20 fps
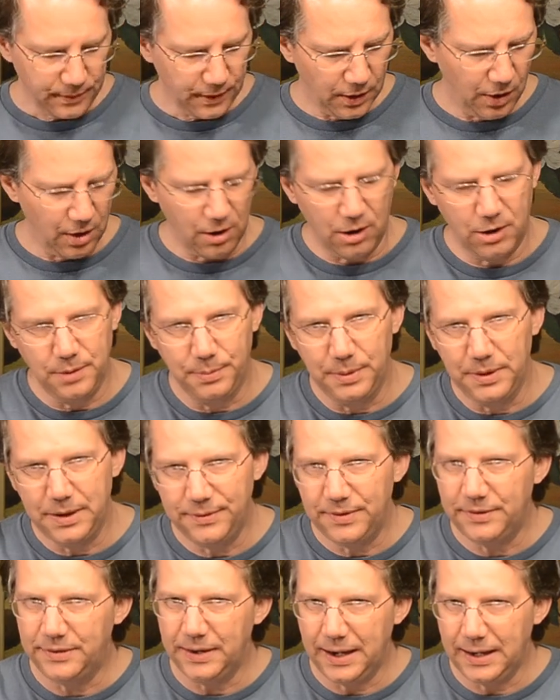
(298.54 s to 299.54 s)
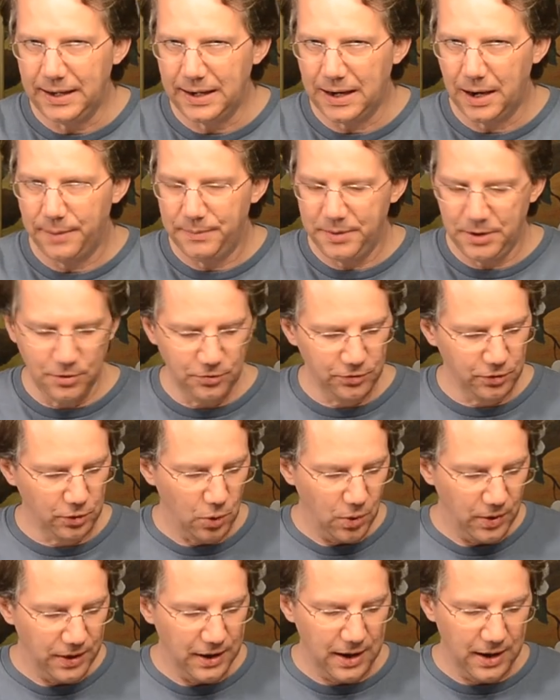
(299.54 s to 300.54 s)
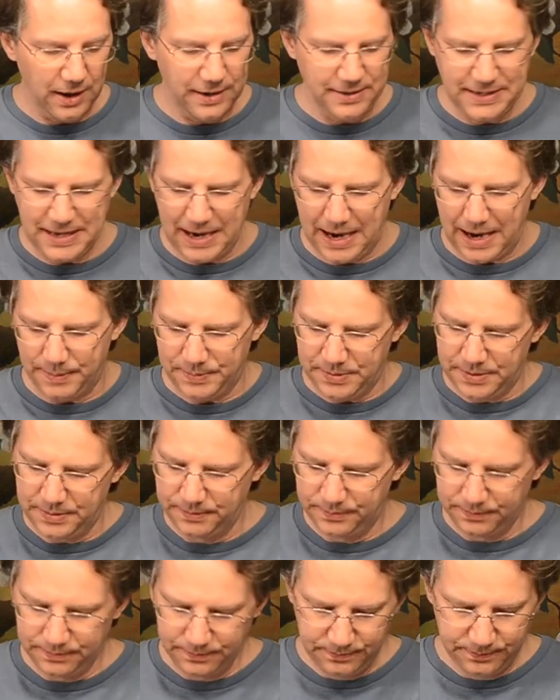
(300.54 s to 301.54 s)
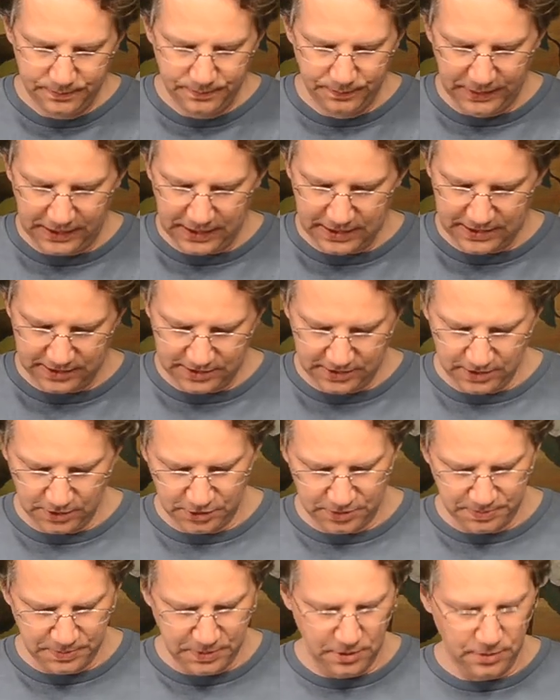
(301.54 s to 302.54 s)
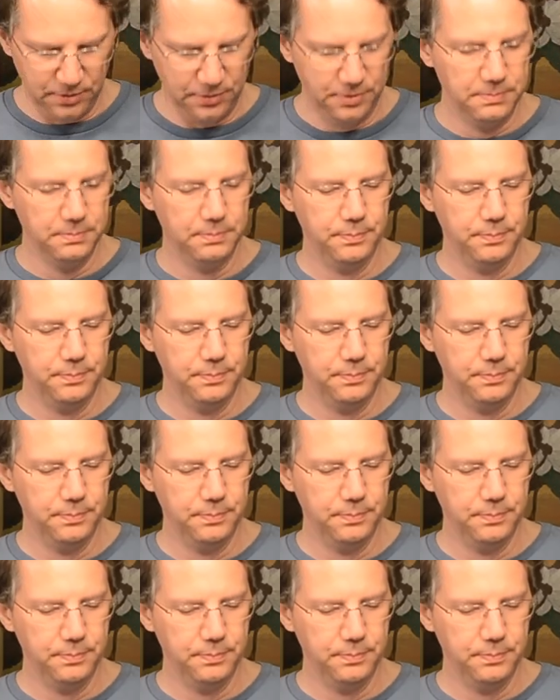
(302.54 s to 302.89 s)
Hard to believe it's 80 IBUs according to Untappd because it's so smooth.